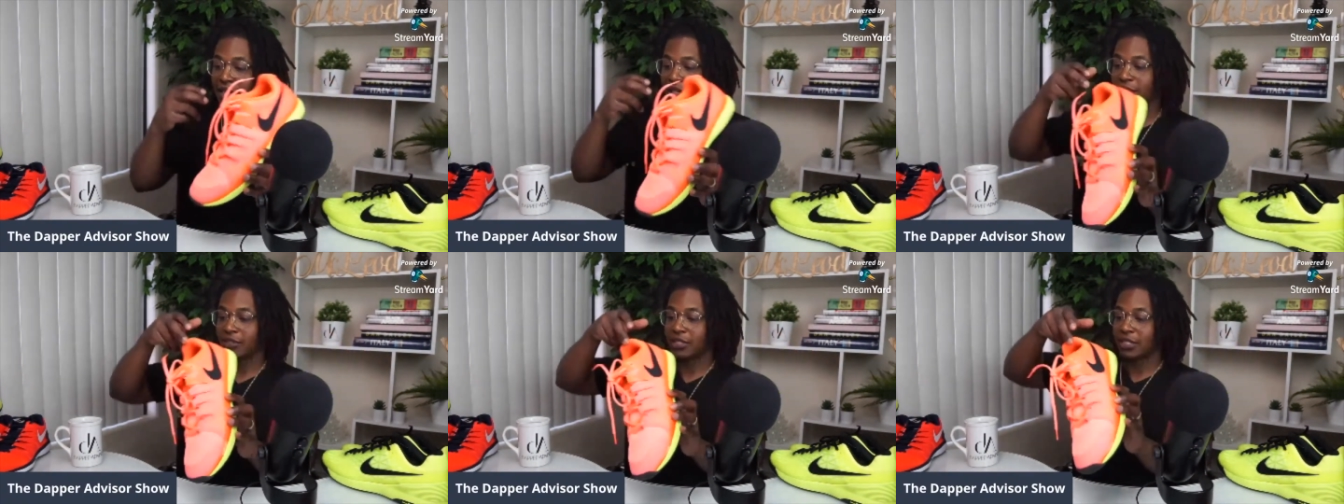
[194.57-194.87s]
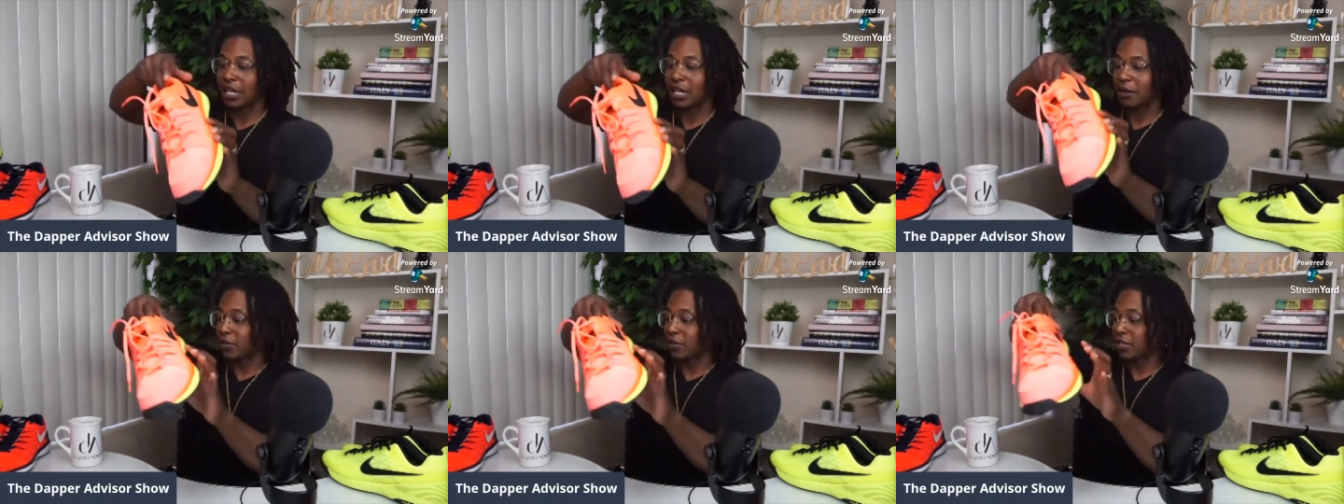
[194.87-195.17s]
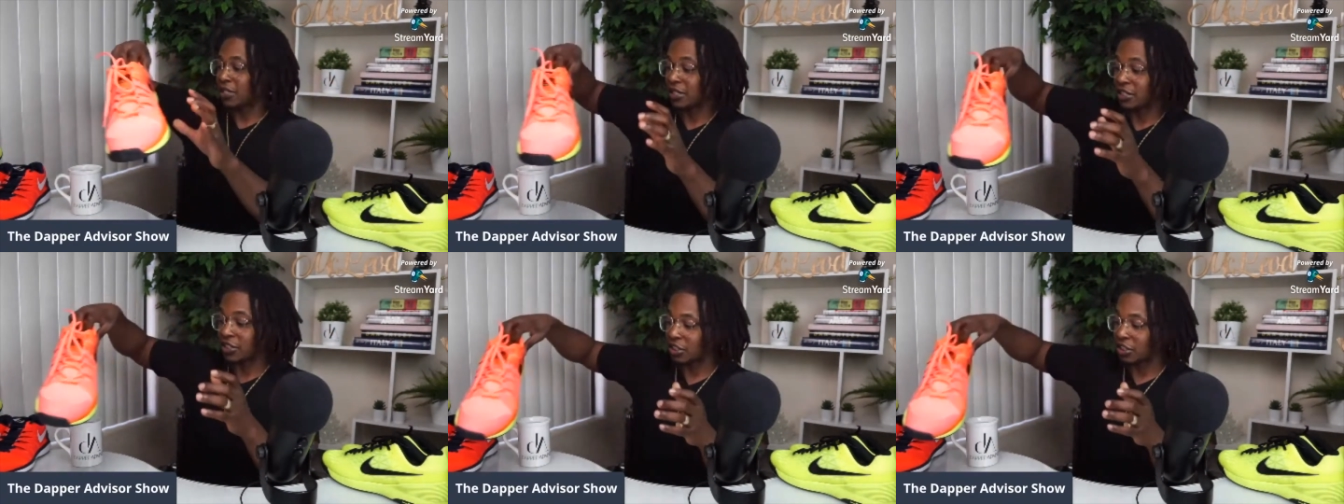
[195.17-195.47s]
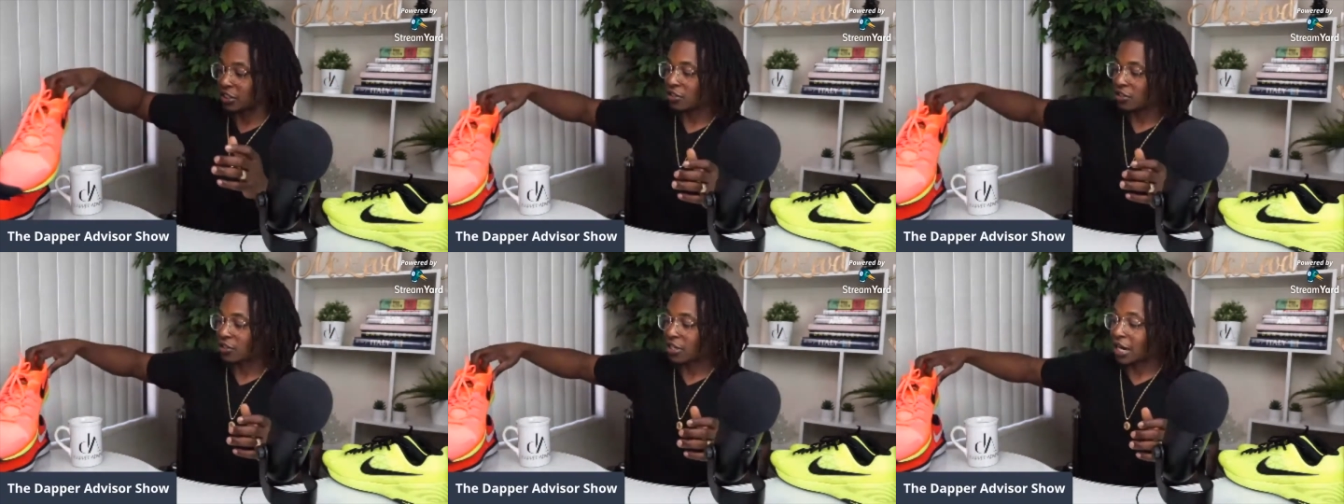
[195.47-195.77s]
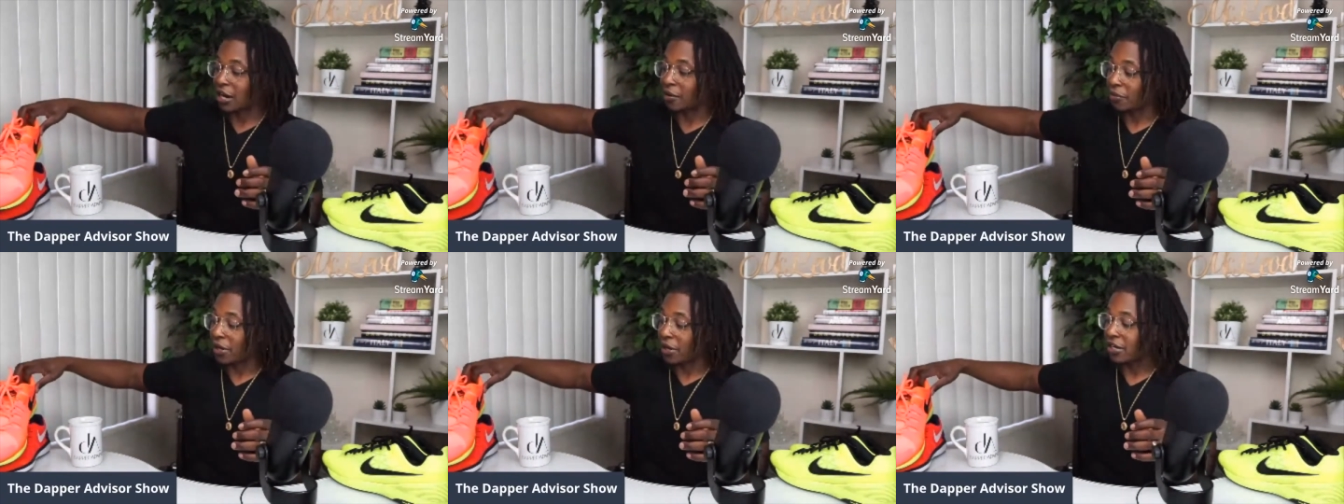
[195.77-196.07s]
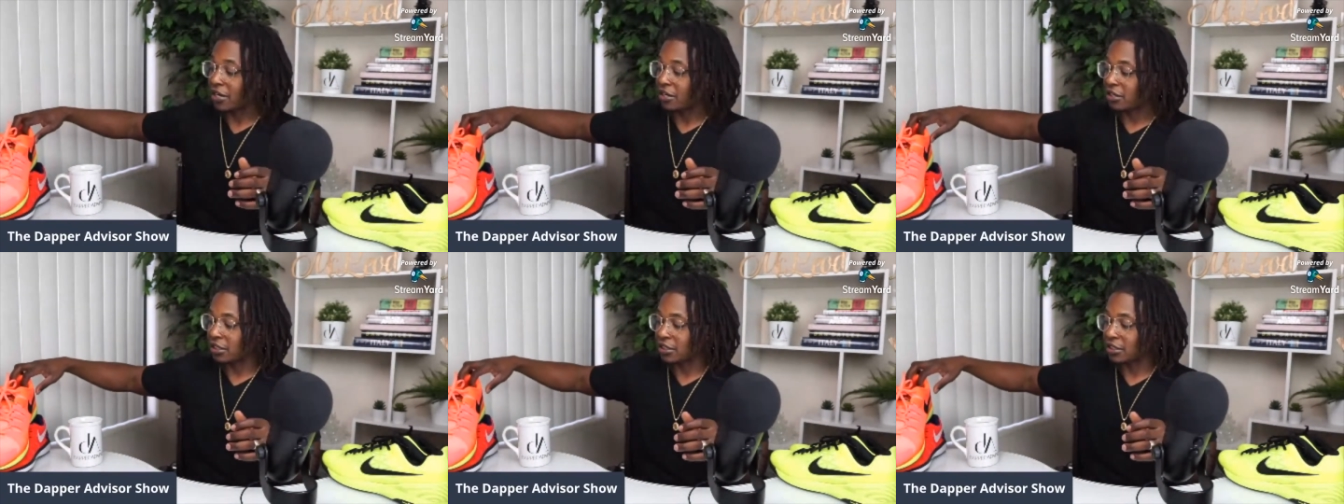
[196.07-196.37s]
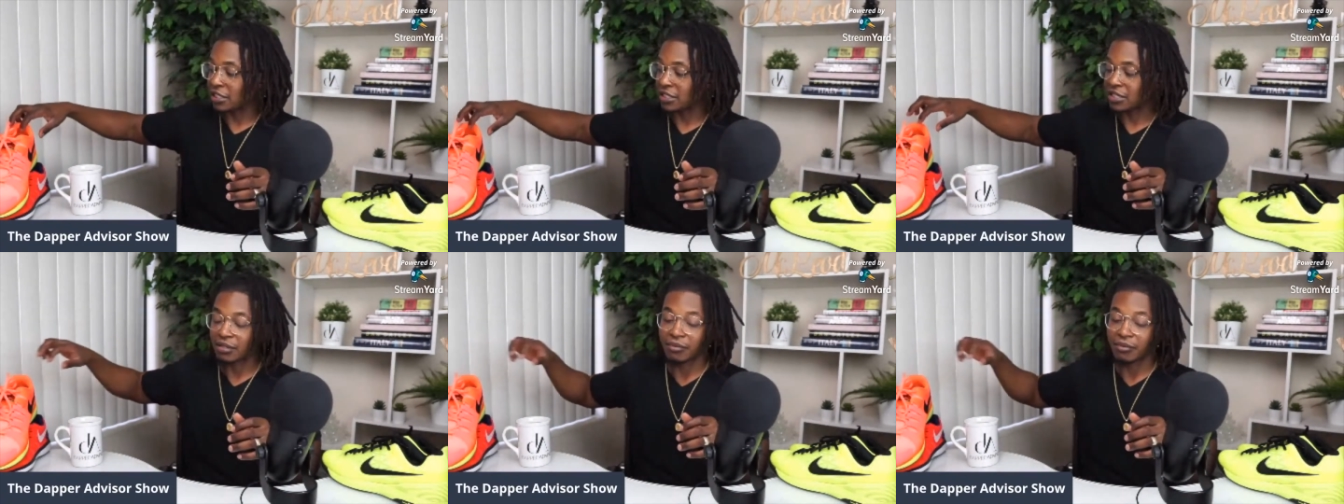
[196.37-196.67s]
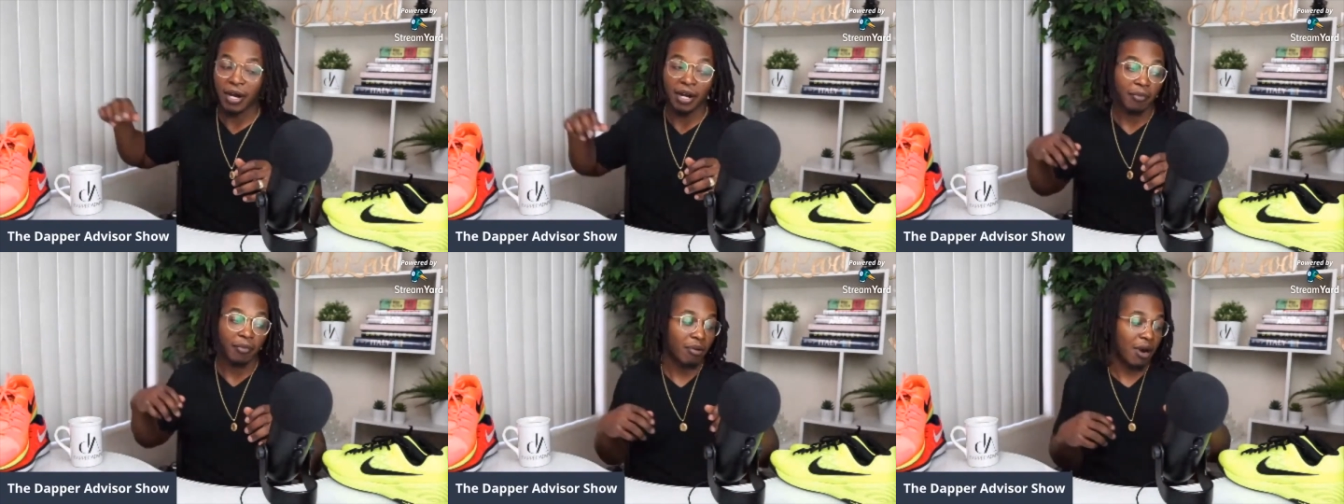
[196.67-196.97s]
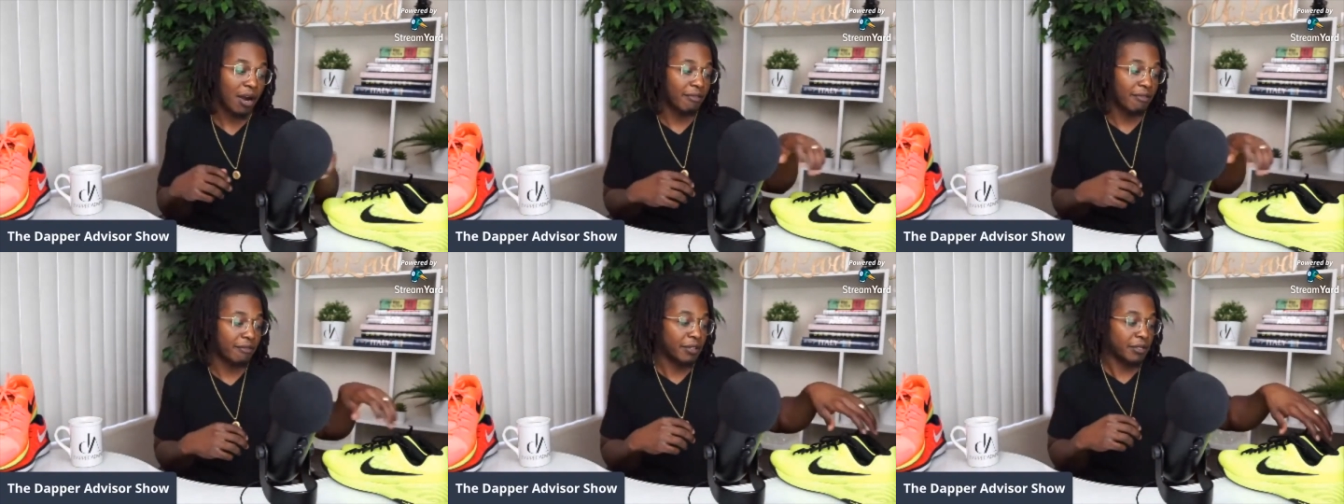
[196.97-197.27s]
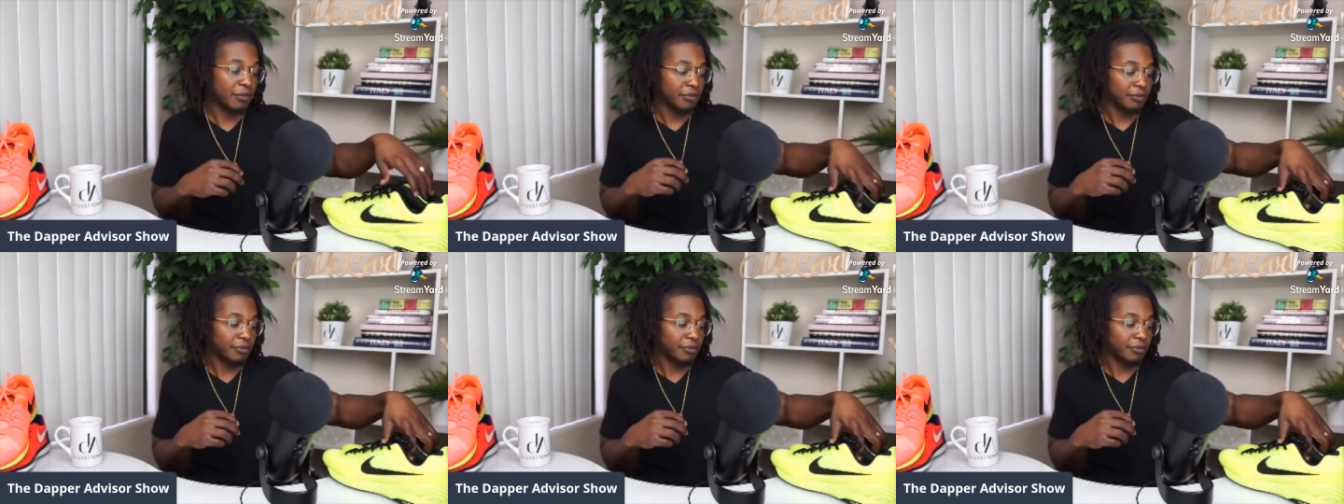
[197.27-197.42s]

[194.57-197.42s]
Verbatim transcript: same conditions, and I made a decent amount of profit.